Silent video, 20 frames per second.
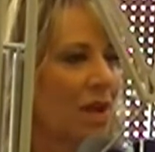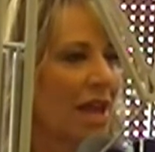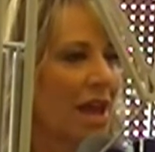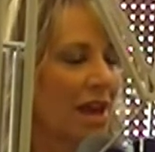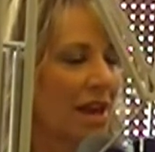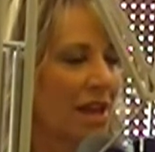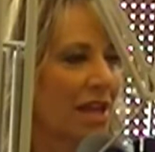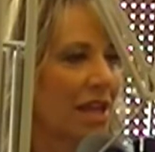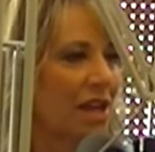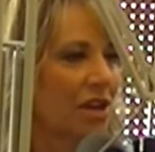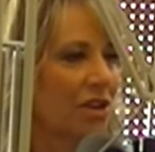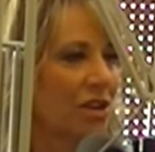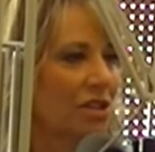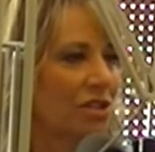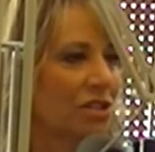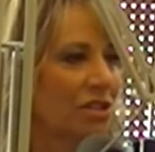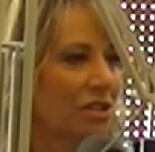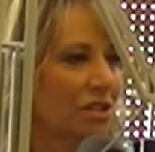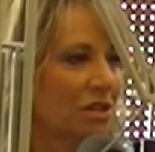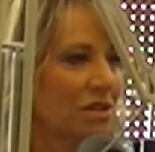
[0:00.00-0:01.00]
we had a
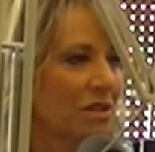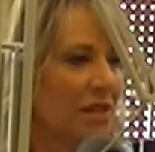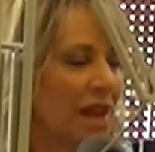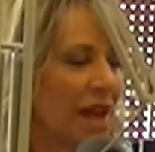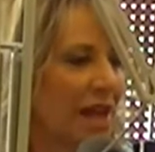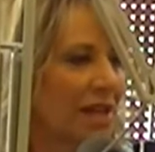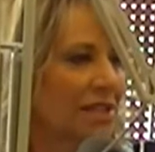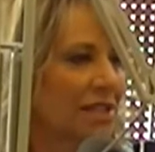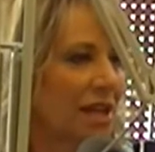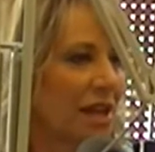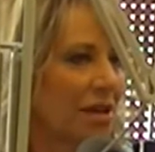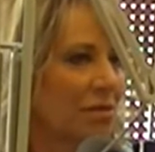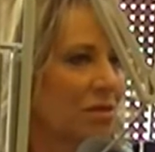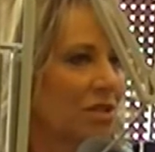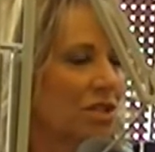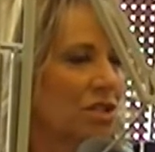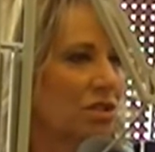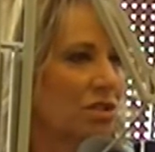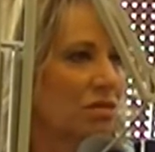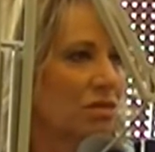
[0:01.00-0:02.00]
character that time
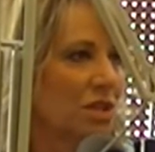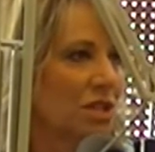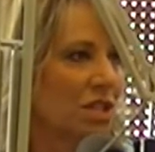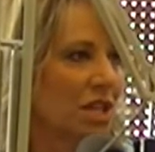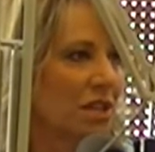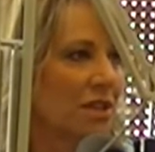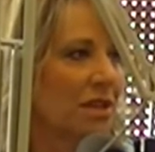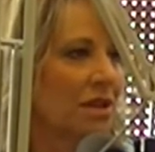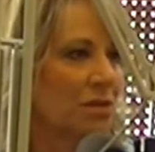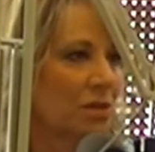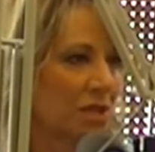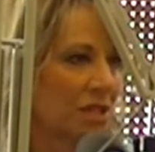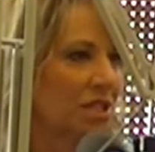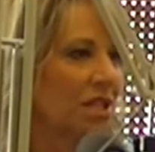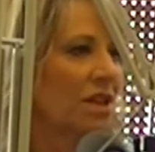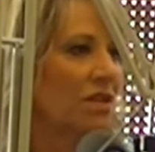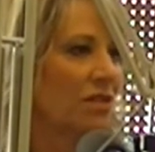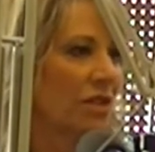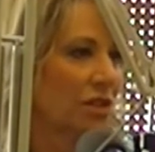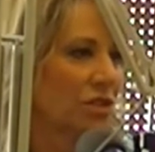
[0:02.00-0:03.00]
too, which I think was
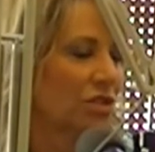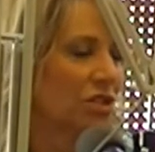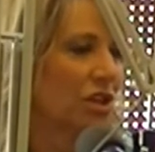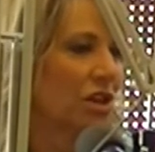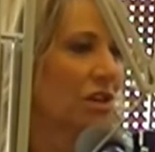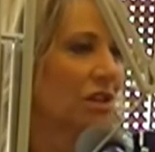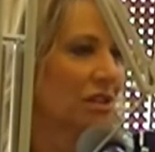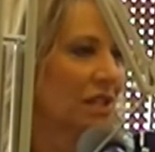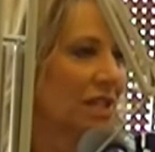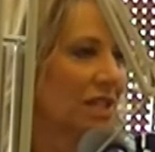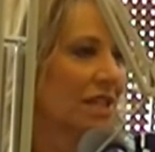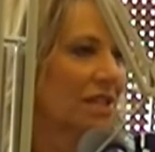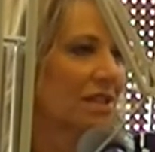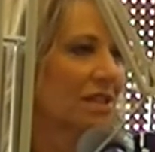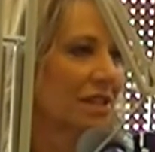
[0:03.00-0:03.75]
CFL Charlie.